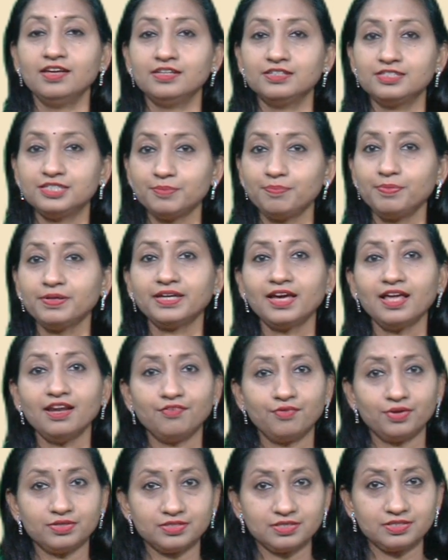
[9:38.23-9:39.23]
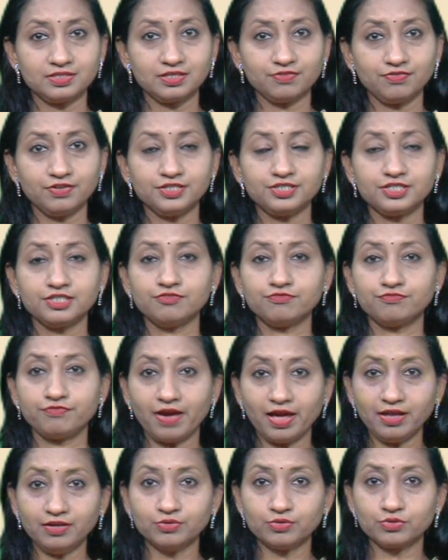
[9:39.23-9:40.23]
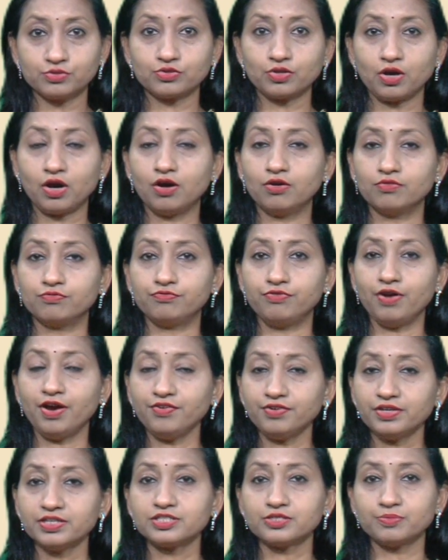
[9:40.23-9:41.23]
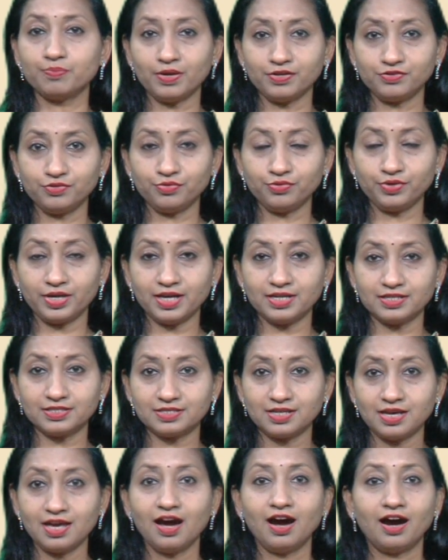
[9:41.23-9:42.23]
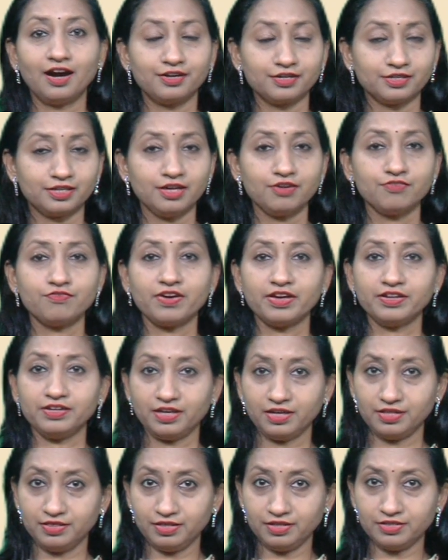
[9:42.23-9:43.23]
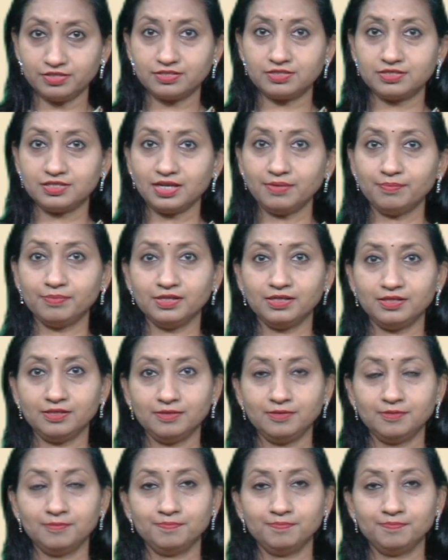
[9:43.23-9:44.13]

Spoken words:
Typical resistivity values of various materials are given in this table.